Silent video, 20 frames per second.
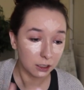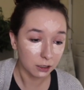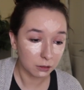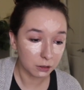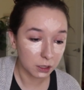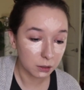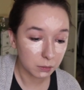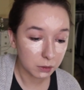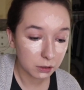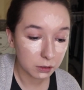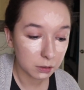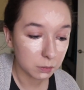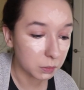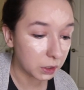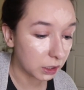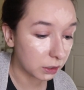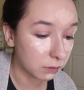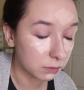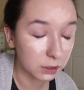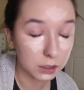of know what I'm doing,
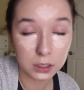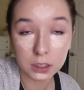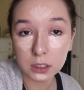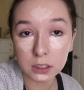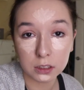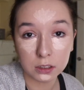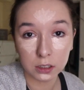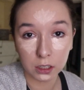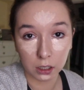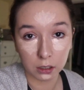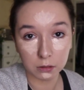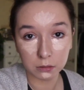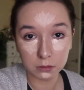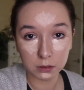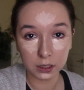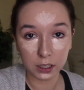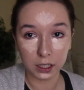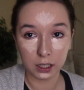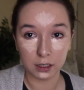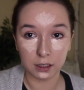but I really
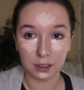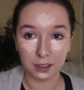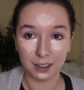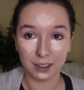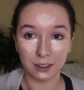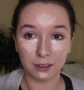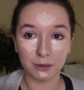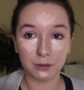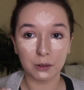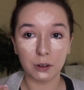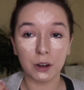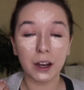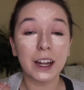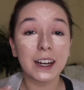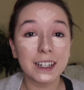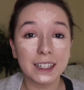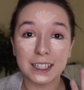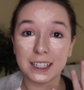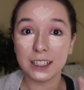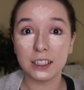don't, and I don't know
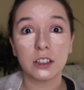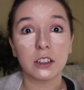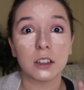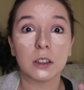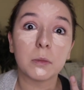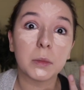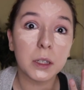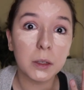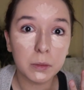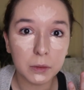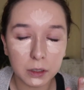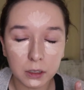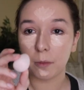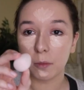how to teach other people.